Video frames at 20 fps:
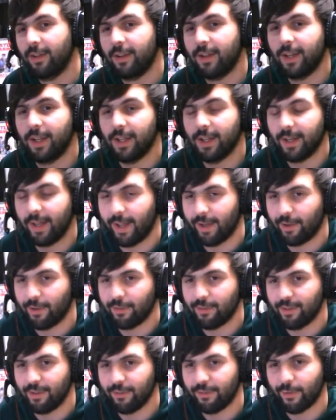in
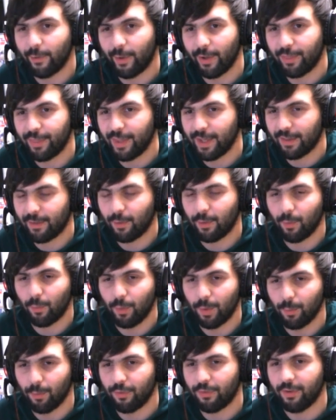Legacies, so I think
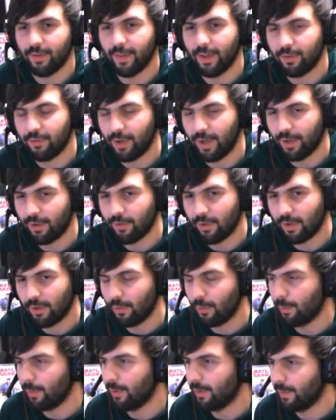we will see that change a
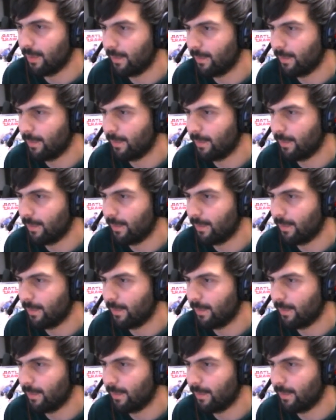little bit.